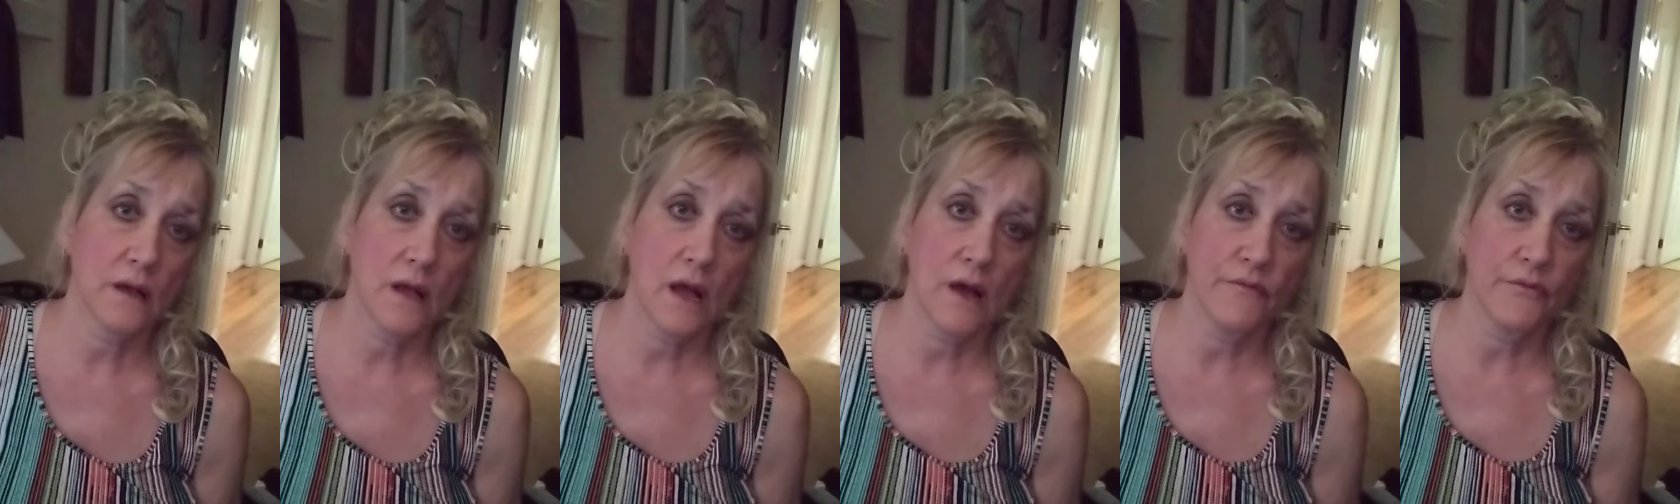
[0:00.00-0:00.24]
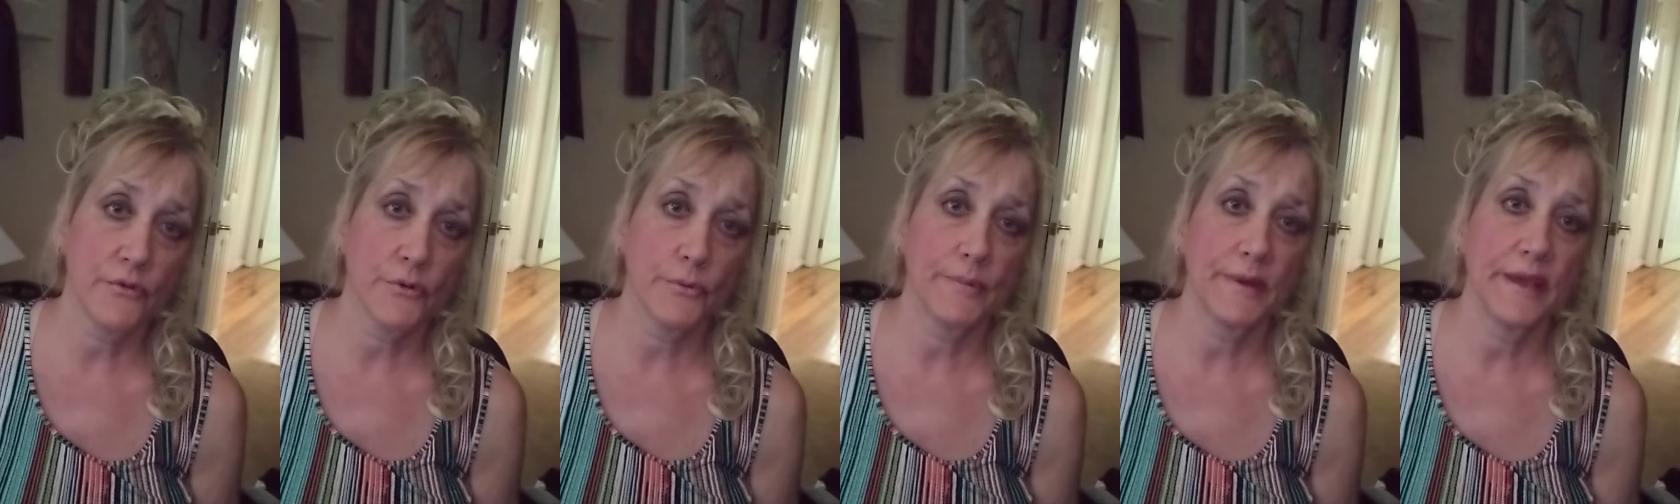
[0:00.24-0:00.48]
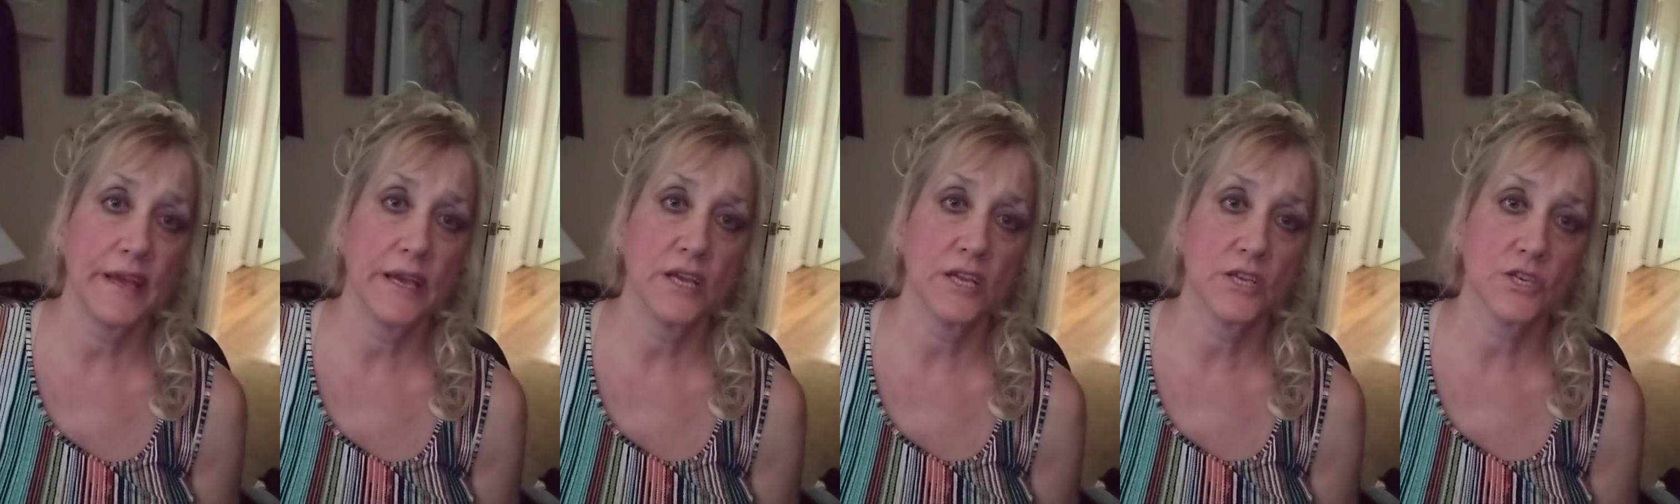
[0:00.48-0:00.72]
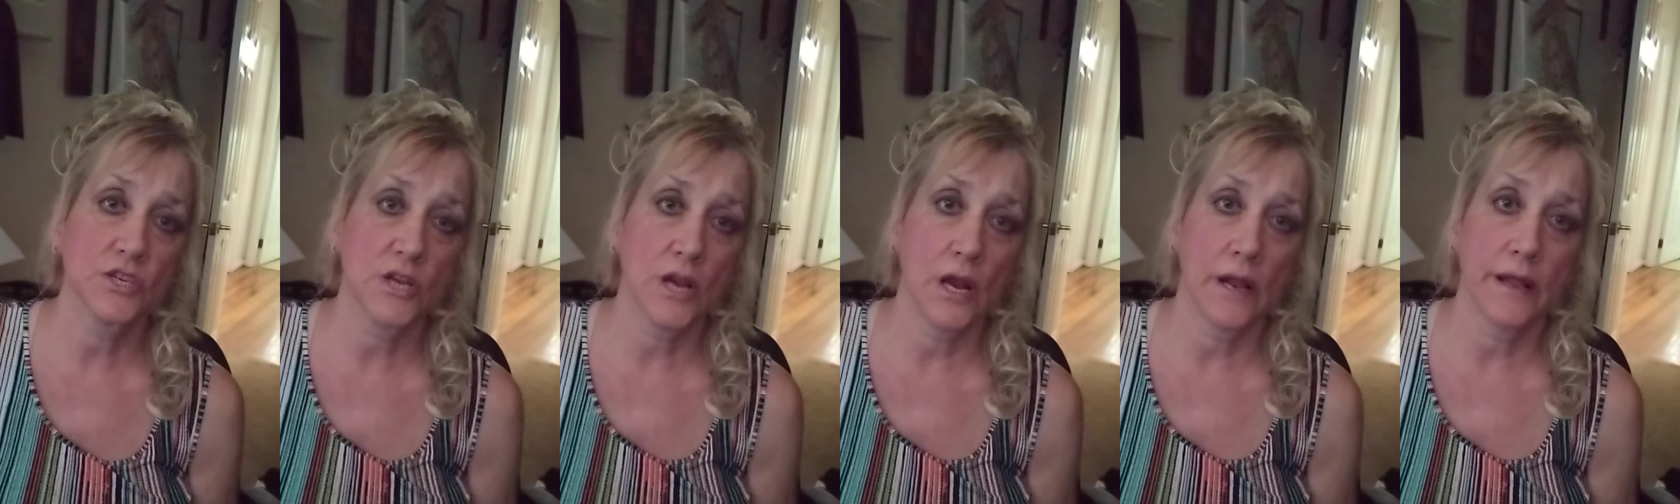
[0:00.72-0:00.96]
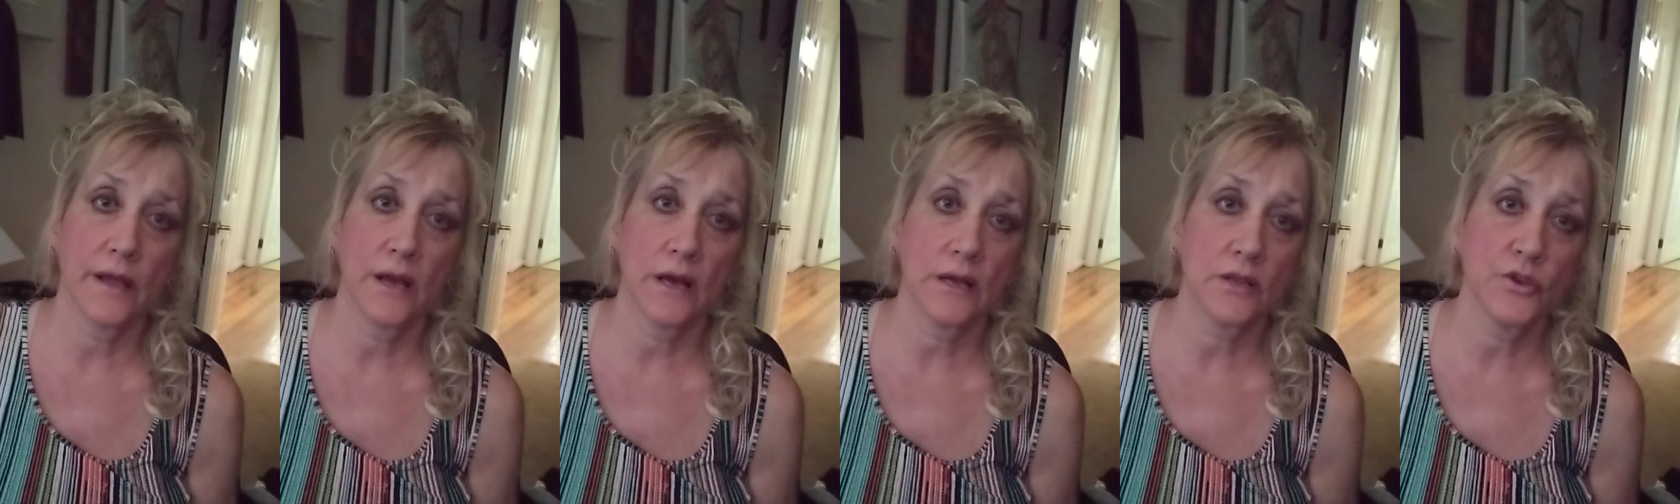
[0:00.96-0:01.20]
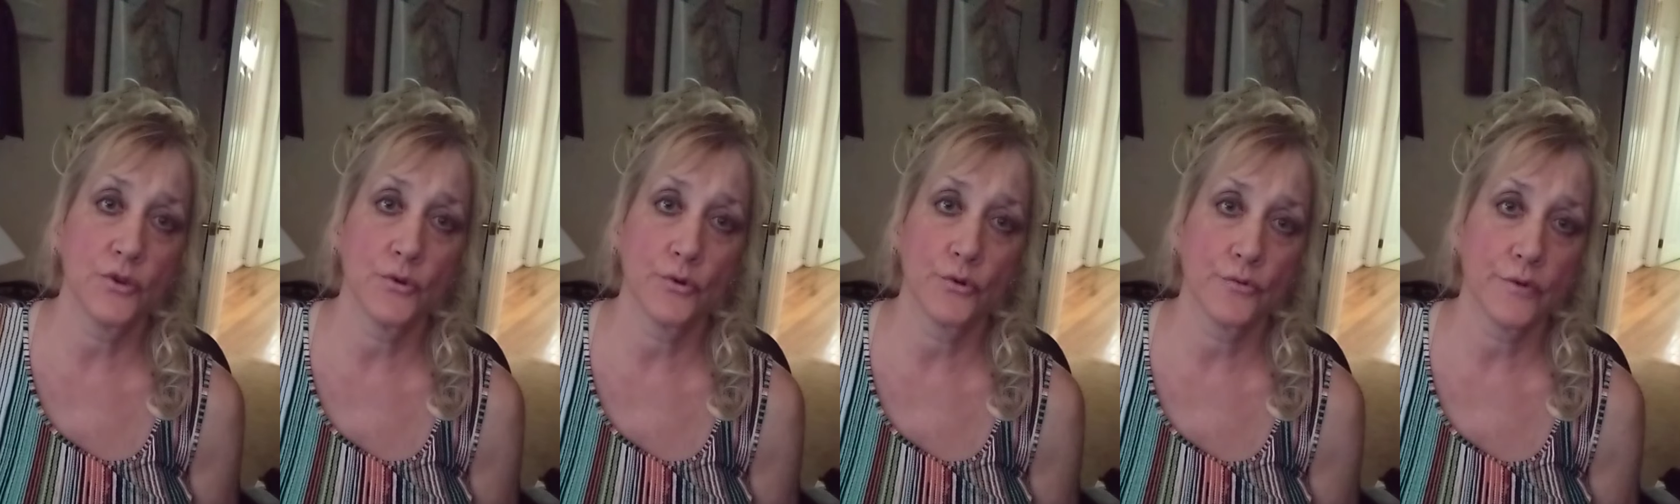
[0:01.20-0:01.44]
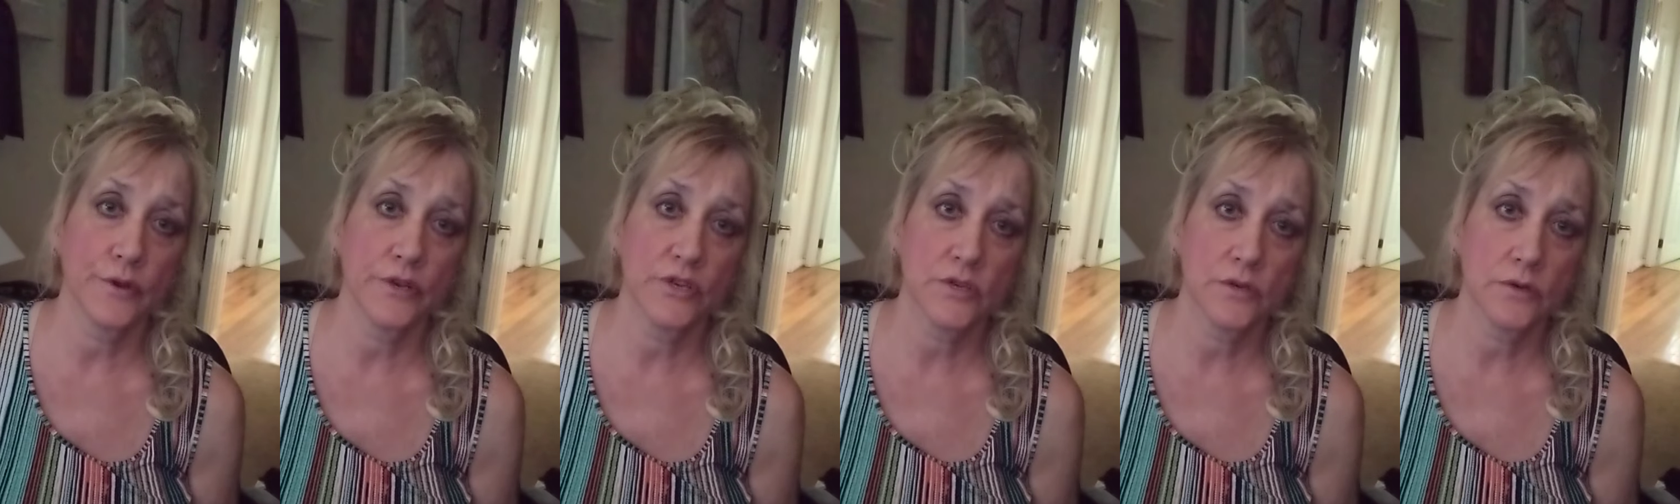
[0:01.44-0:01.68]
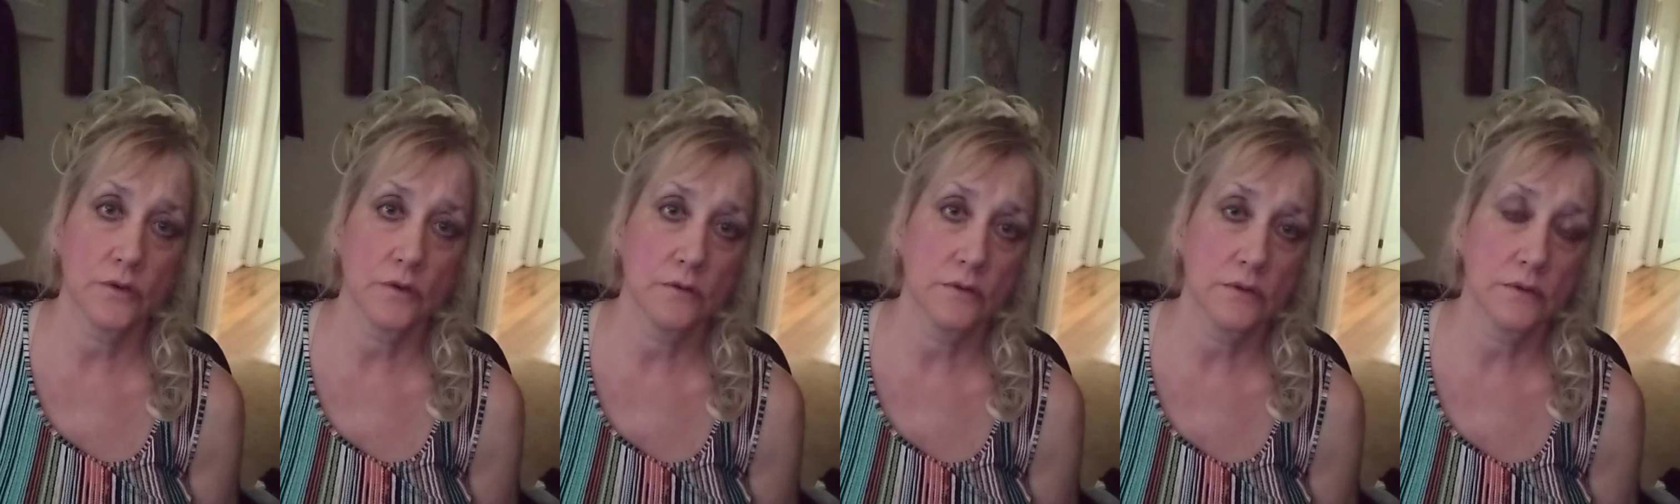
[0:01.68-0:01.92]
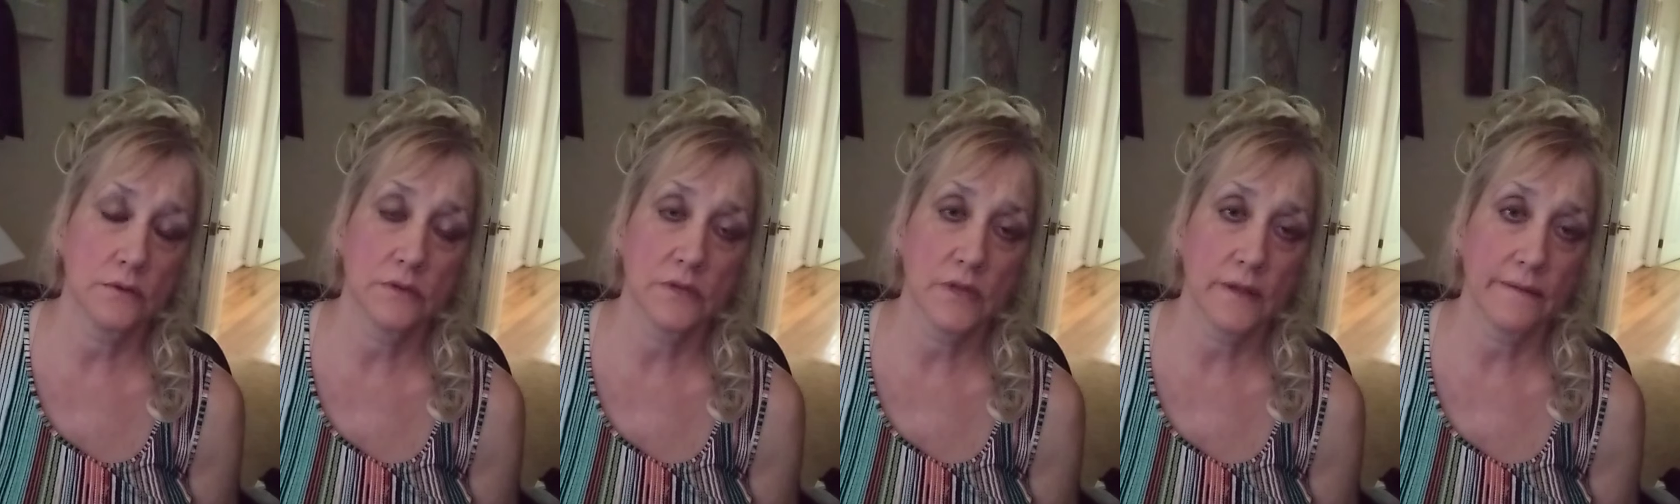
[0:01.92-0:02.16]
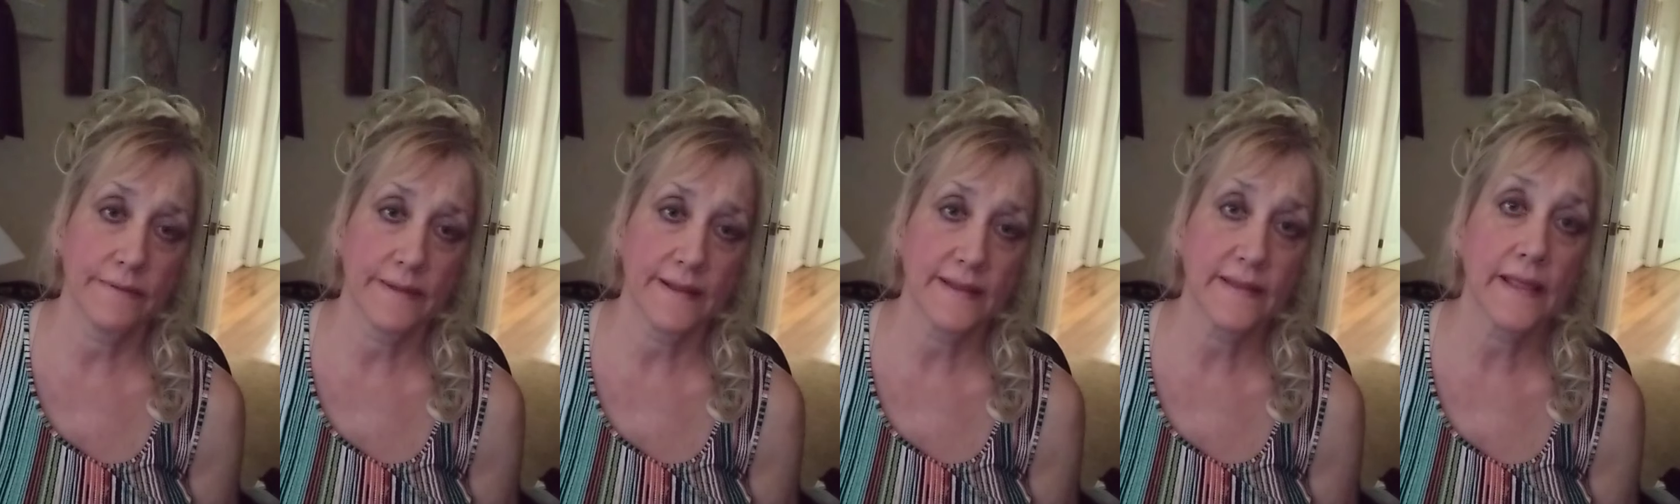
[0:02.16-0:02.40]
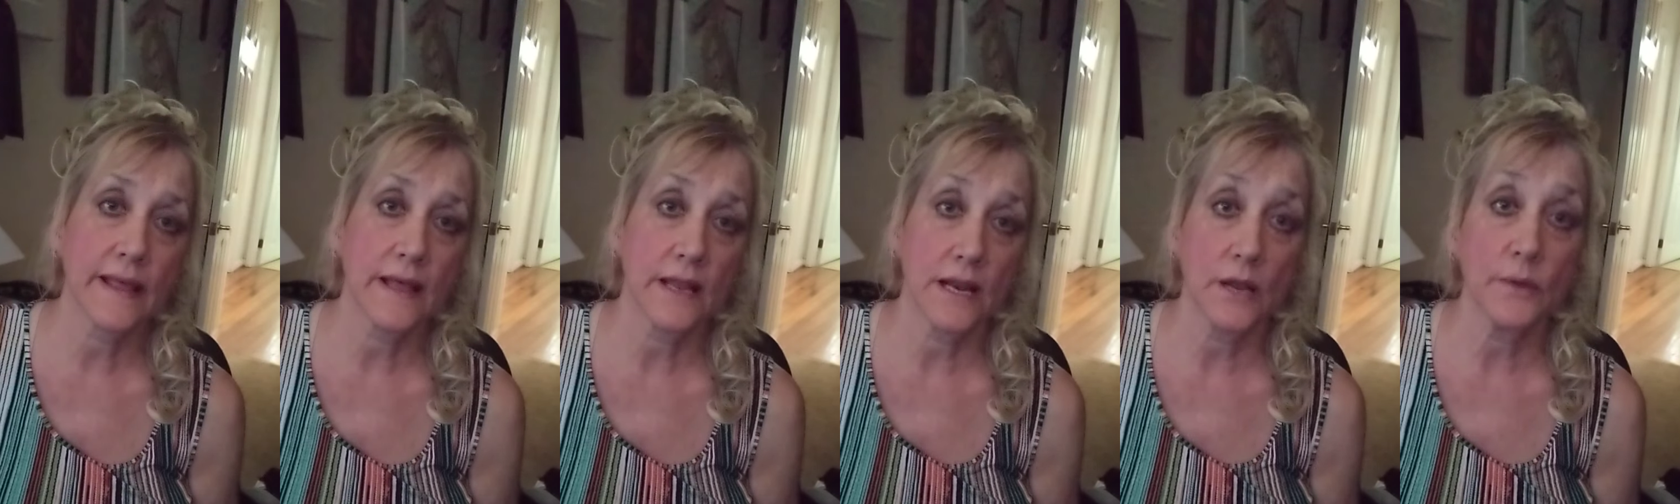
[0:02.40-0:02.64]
cover page, and I do originals and stuff like that.